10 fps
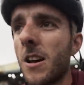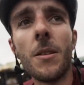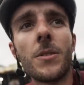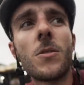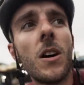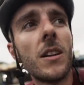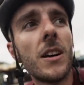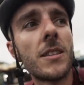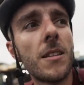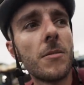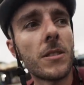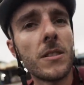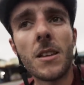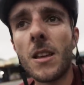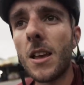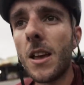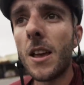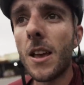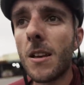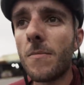it was quite nice that it wasn't
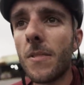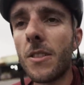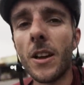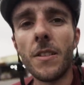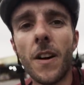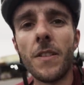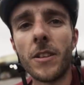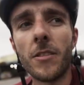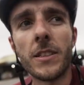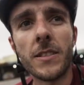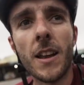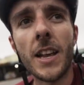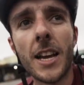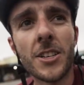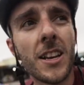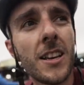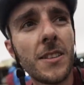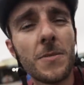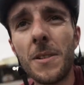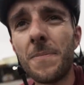35 degrees and sunny actually
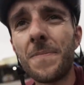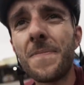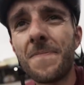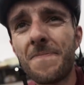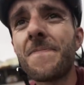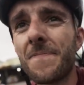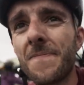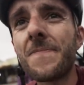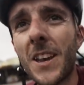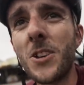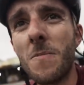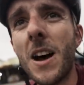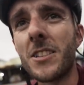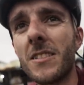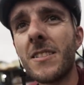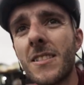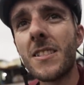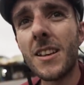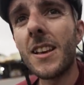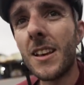as well. Can you imagine?
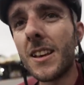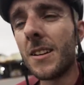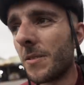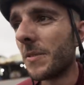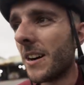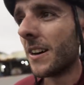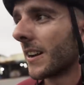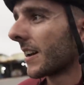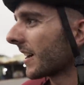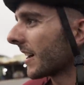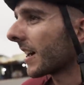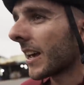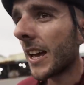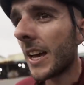It would have been hard.